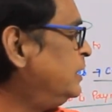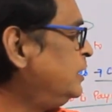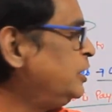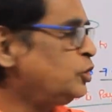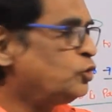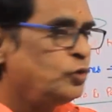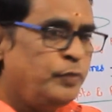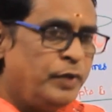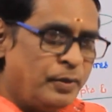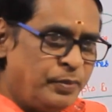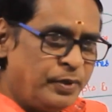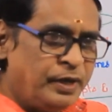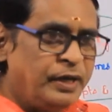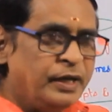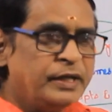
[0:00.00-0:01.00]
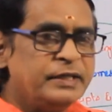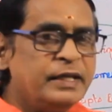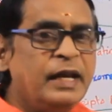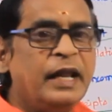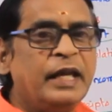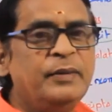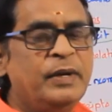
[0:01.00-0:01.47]
it should be appeared as
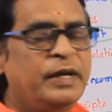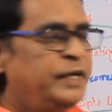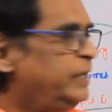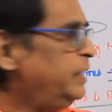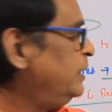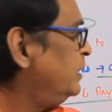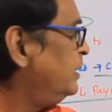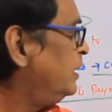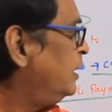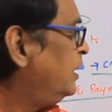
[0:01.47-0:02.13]
a liability.